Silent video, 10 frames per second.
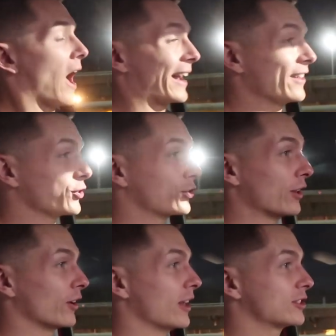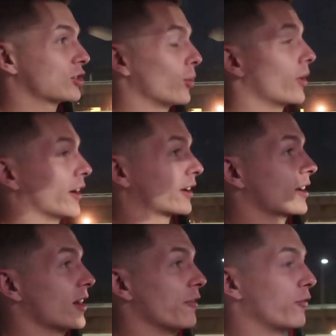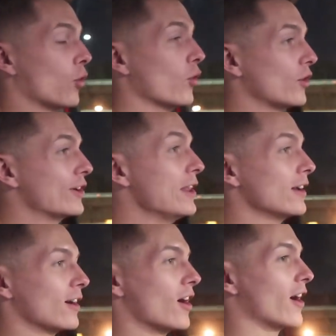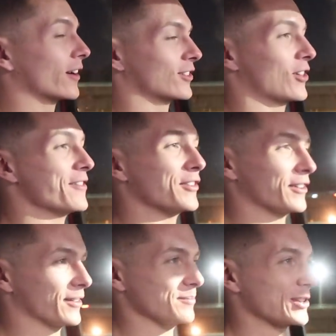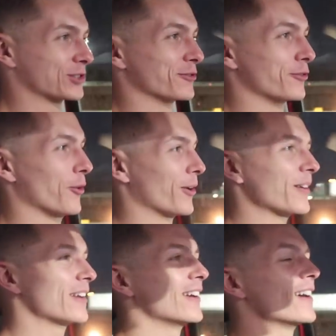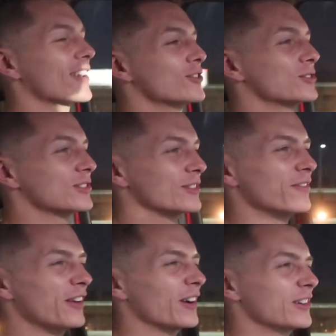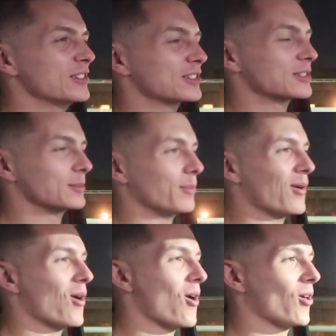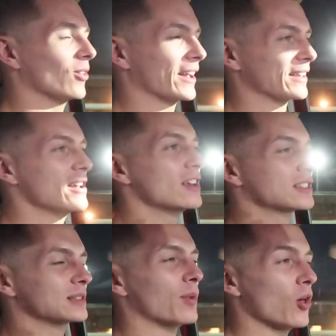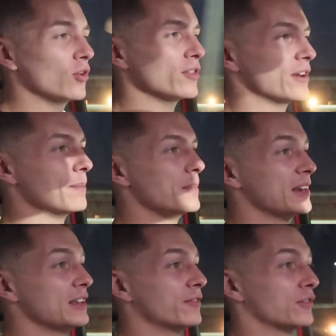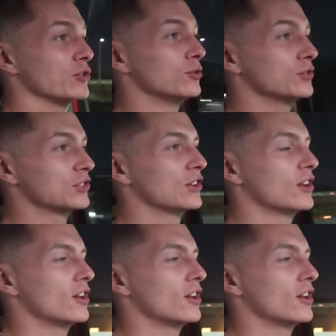I got the trailer lights to work. Ford, uh, clever Mister Ford, uses a very small, like smaller than a mini fuse.